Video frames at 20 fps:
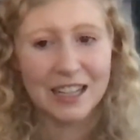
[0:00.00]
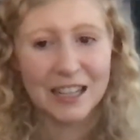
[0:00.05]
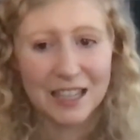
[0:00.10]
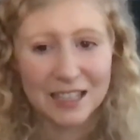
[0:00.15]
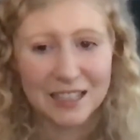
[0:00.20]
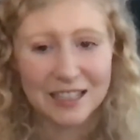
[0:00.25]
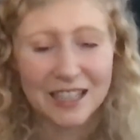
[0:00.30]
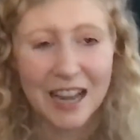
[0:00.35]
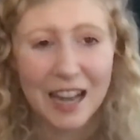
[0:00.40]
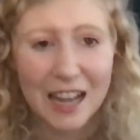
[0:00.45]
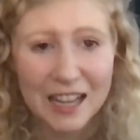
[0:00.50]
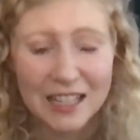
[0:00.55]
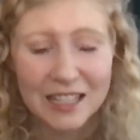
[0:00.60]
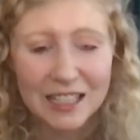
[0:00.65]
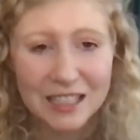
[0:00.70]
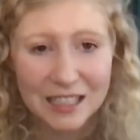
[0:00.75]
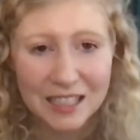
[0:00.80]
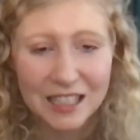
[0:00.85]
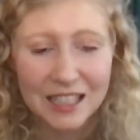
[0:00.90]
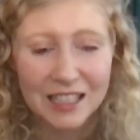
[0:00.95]

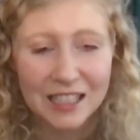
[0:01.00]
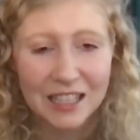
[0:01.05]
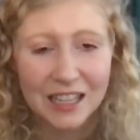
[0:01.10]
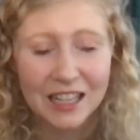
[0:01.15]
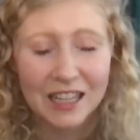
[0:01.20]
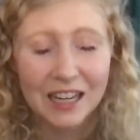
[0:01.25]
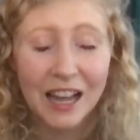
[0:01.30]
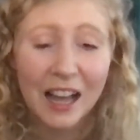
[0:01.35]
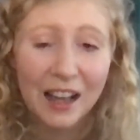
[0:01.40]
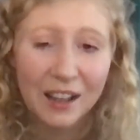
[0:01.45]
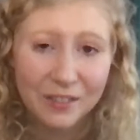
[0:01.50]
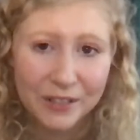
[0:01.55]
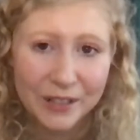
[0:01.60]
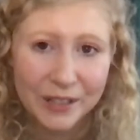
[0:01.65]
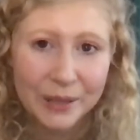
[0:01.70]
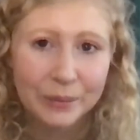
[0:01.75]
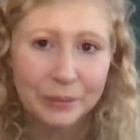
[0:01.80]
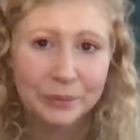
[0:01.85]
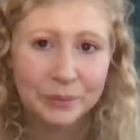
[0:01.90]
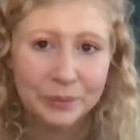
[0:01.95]
intense and, and
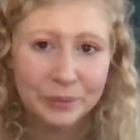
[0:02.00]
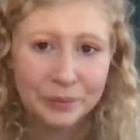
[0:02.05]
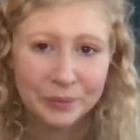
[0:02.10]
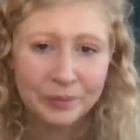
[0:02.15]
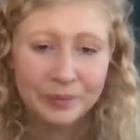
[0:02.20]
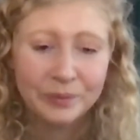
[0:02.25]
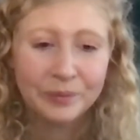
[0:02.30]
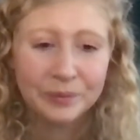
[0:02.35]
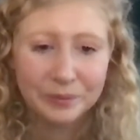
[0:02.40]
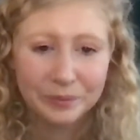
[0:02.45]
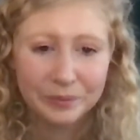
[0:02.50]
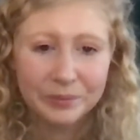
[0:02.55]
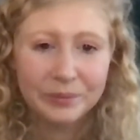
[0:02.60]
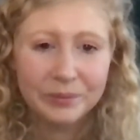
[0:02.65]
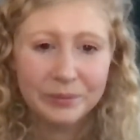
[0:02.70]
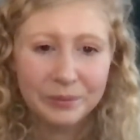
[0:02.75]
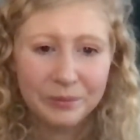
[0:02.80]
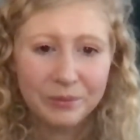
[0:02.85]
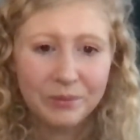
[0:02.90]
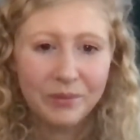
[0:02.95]
heavy?
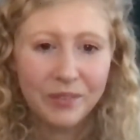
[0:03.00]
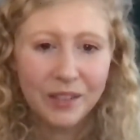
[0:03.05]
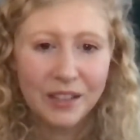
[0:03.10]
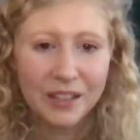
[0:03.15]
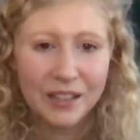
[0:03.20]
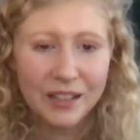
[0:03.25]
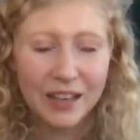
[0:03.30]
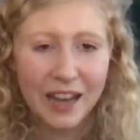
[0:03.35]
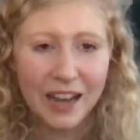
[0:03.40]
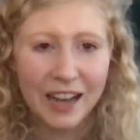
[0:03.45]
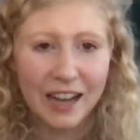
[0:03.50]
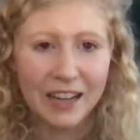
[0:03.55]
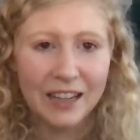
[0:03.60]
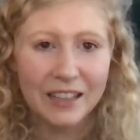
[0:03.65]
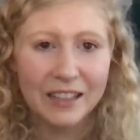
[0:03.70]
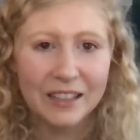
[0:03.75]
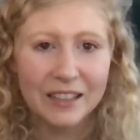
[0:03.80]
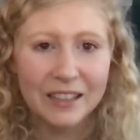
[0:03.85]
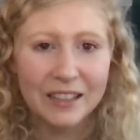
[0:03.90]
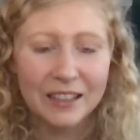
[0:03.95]
Yeah
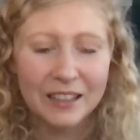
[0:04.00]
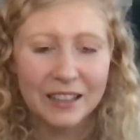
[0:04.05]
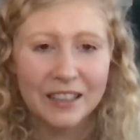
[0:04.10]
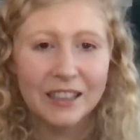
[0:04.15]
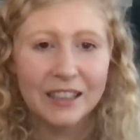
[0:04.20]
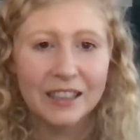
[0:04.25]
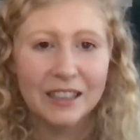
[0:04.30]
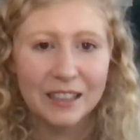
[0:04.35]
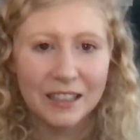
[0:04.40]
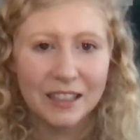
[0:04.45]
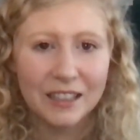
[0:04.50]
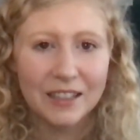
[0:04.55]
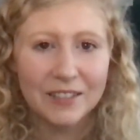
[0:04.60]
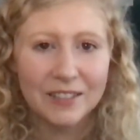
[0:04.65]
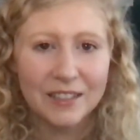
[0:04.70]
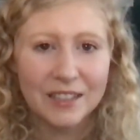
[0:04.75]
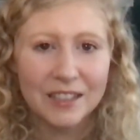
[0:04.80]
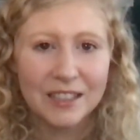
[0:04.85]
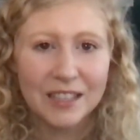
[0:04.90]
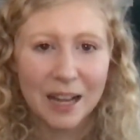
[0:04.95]

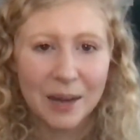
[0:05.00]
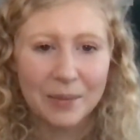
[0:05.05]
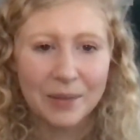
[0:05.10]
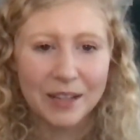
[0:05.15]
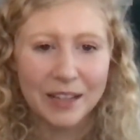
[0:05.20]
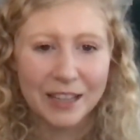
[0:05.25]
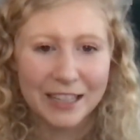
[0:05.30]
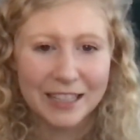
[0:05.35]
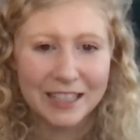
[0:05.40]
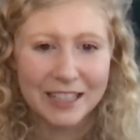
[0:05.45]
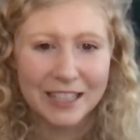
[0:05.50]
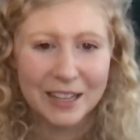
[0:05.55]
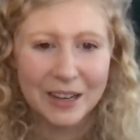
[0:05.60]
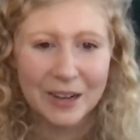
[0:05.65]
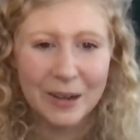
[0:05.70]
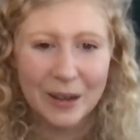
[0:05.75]
just tapping into